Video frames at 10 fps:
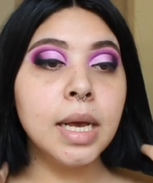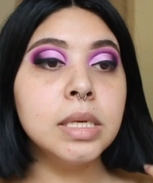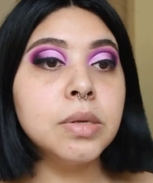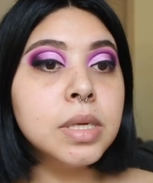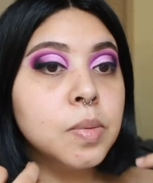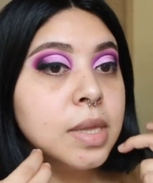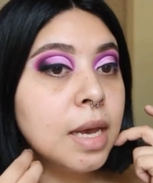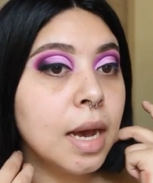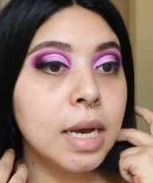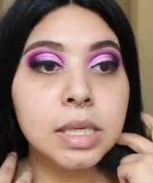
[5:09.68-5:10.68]
guys, so this is what
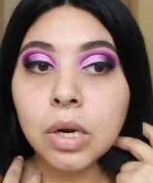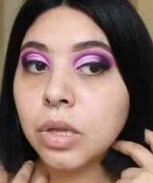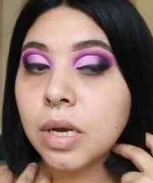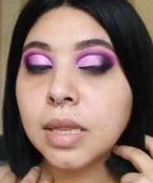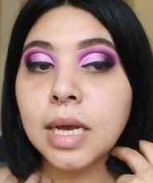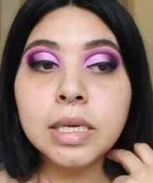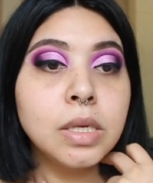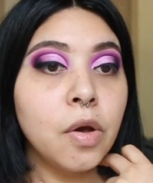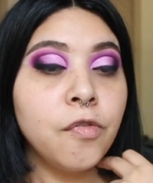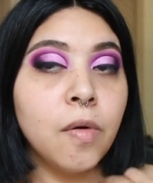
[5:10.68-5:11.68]
the eyes are looking like
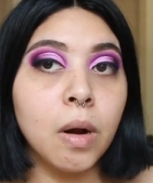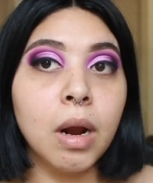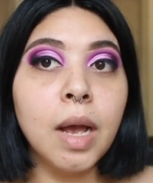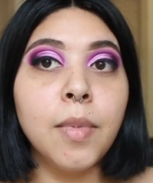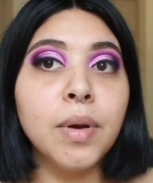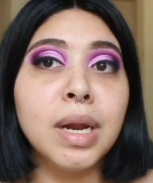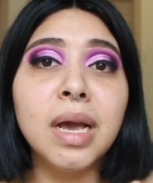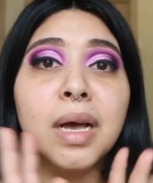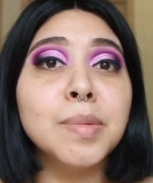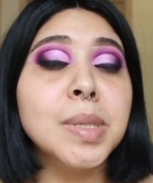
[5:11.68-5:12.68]
so far. I'm already
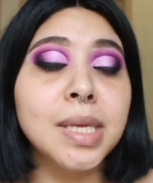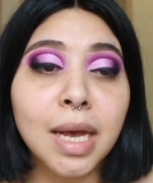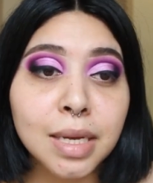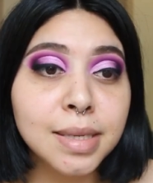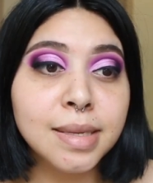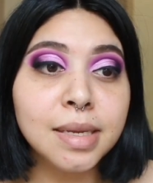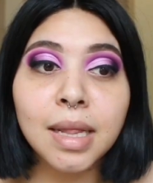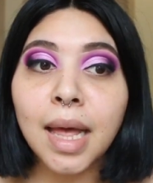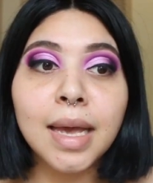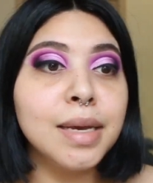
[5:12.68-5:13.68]
obsessed,
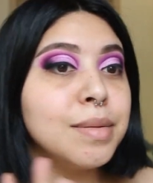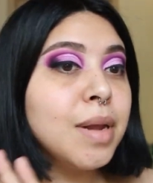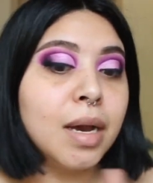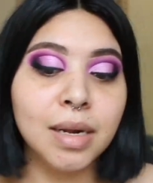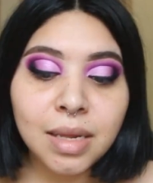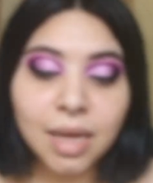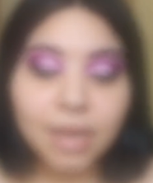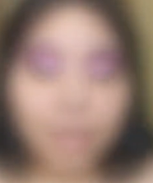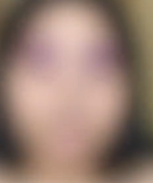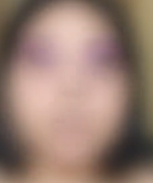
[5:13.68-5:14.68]
like, not gonna lie.